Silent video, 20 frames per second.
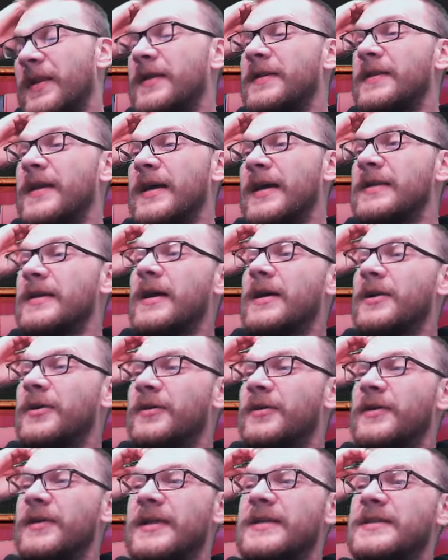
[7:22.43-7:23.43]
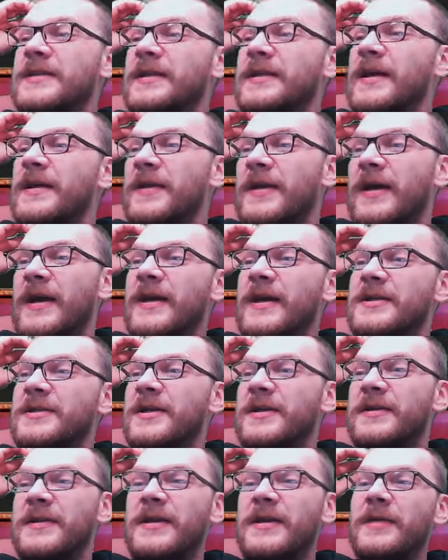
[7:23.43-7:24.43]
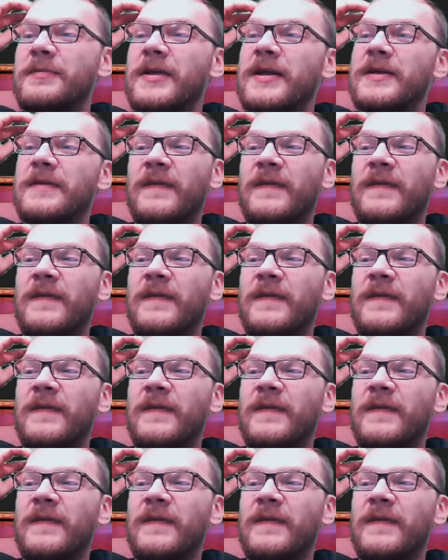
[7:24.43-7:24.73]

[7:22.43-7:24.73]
And that ironically is another hashtag that I'm not